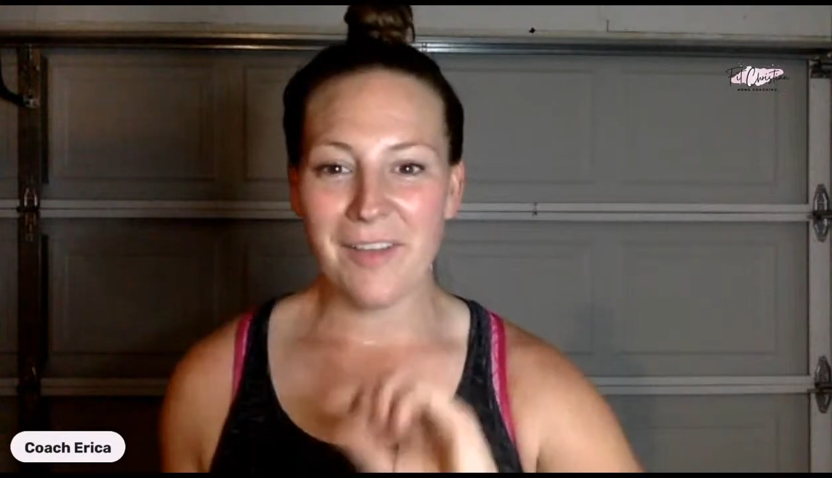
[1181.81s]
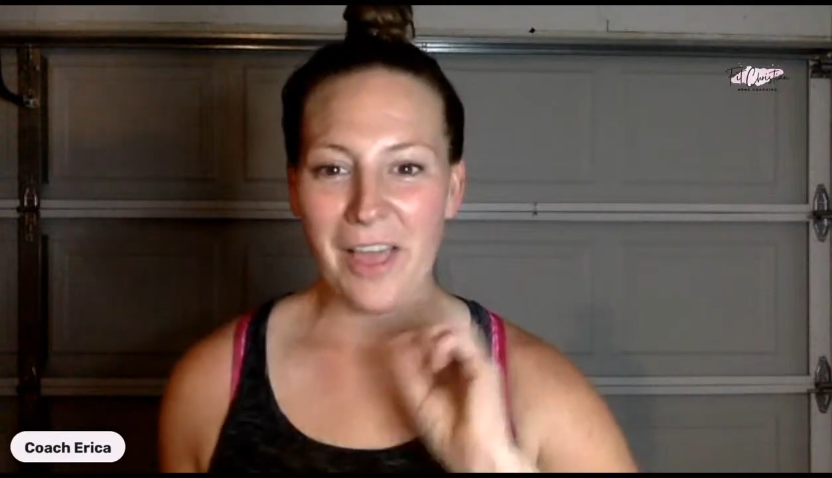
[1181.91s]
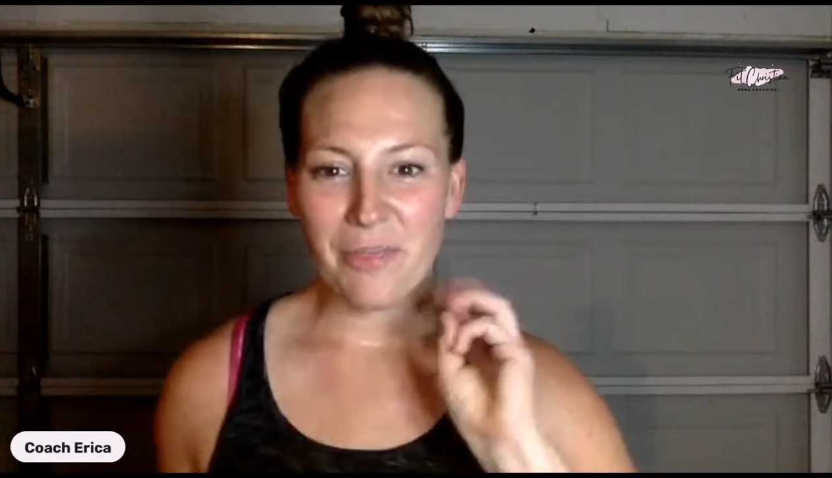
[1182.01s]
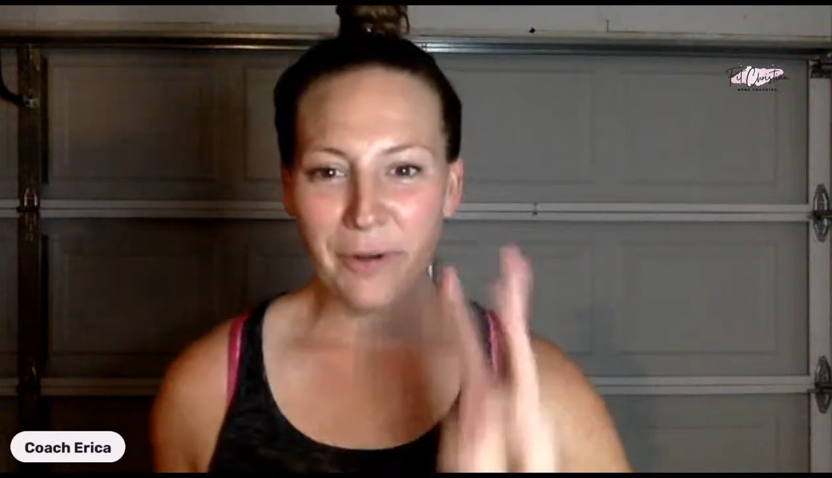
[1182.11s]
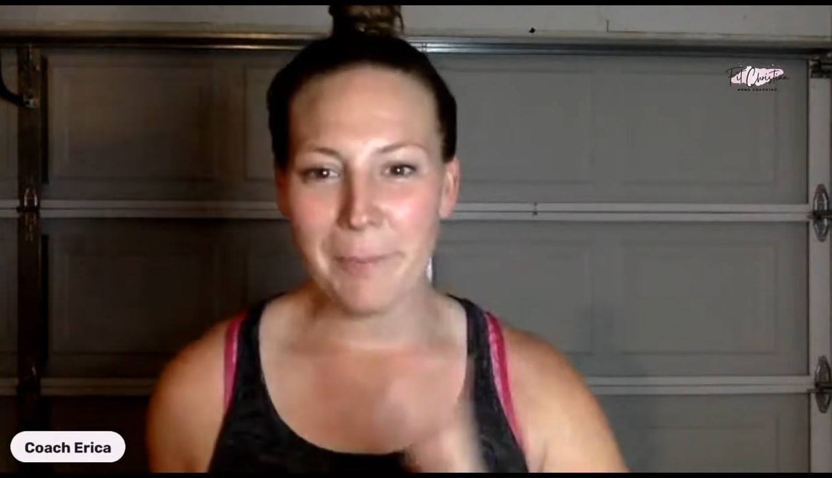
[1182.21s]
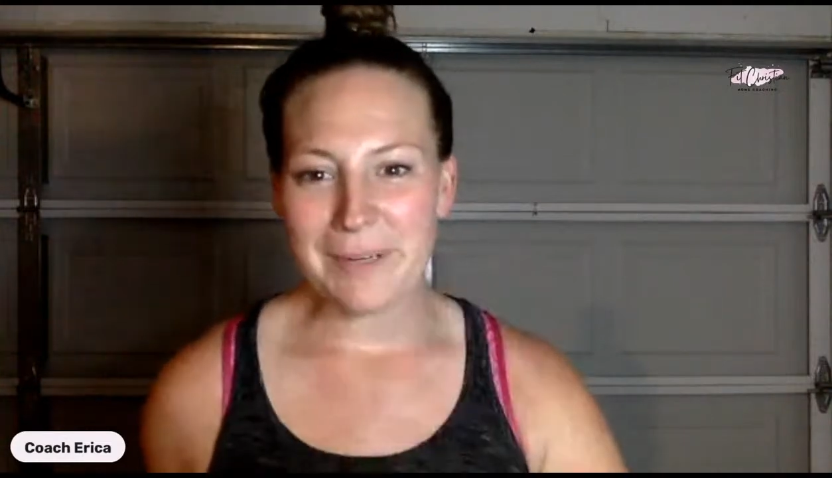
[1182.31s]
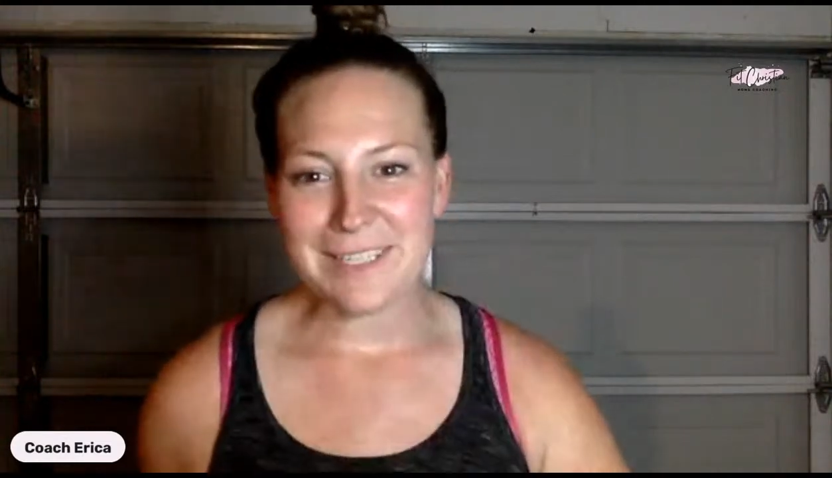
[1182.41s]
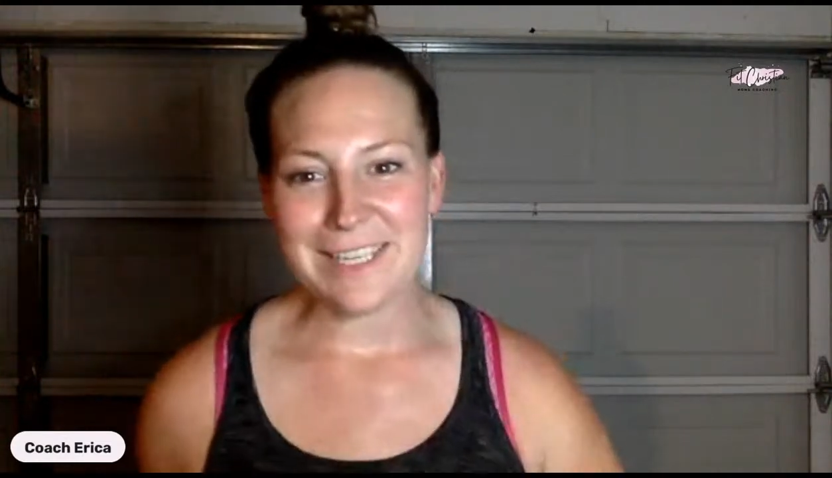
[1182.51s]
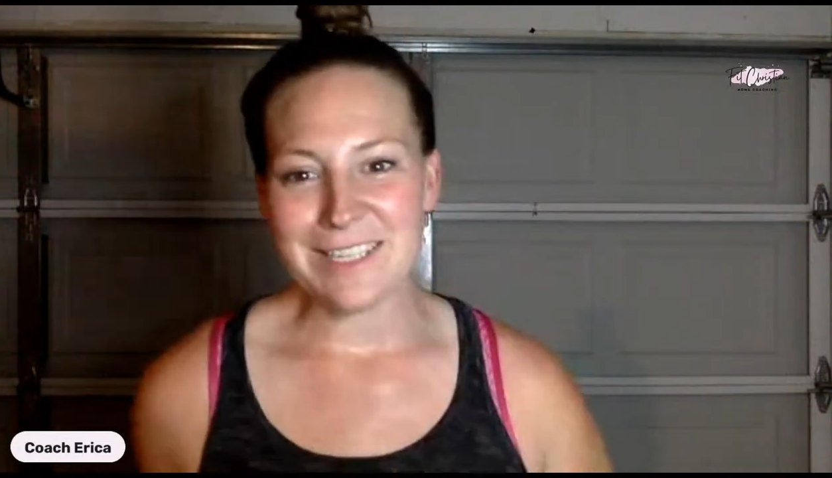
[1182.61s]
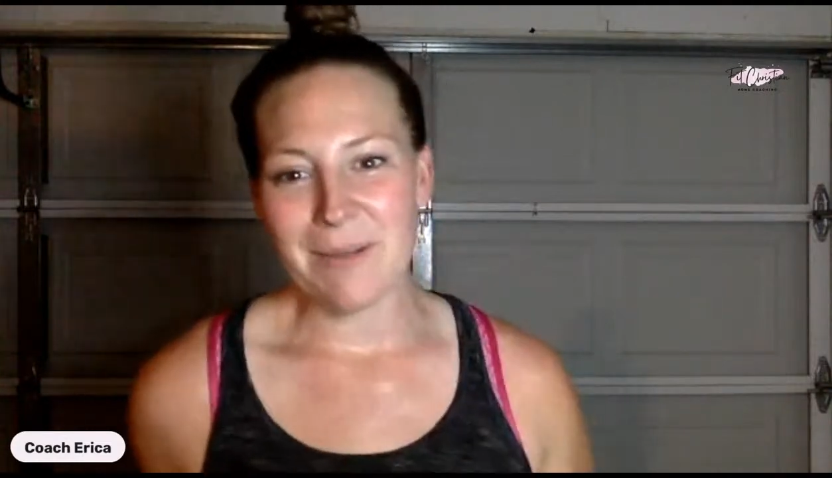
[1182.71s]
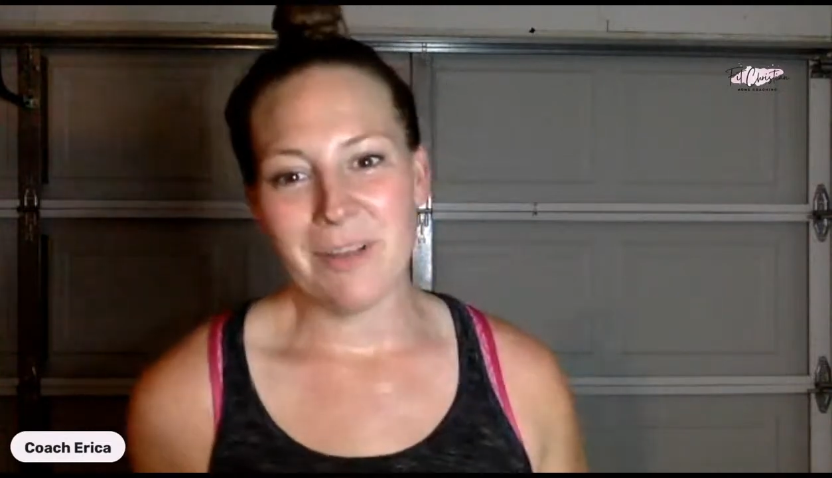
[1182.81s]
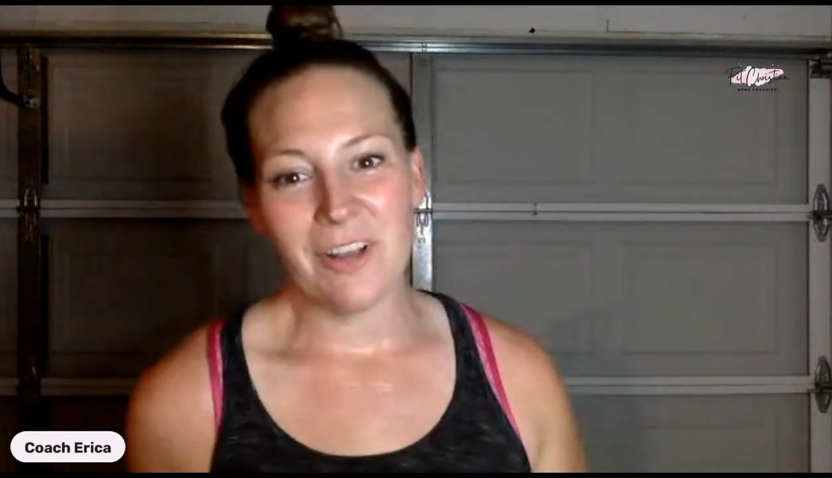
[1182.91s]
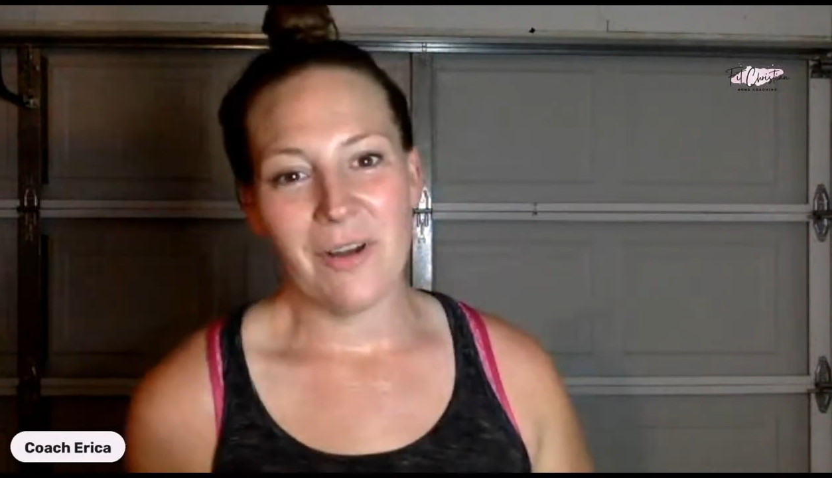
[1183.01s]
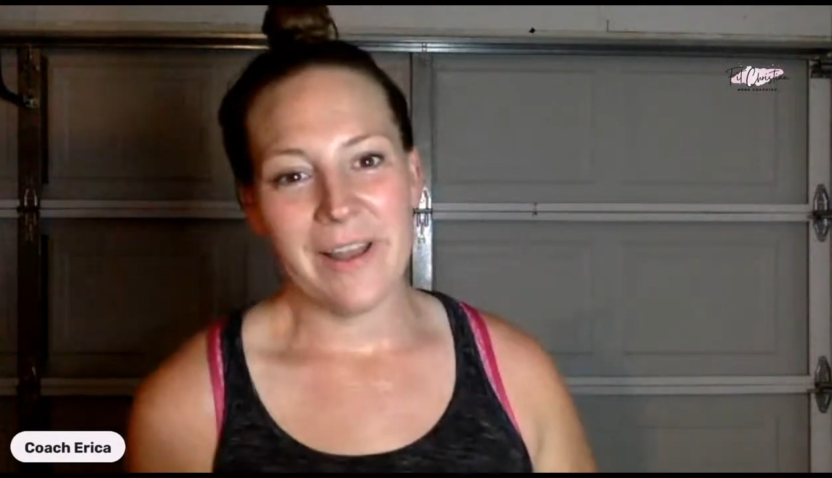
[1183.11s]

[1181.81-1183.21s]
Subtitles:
I've got 3%, so I'm going to go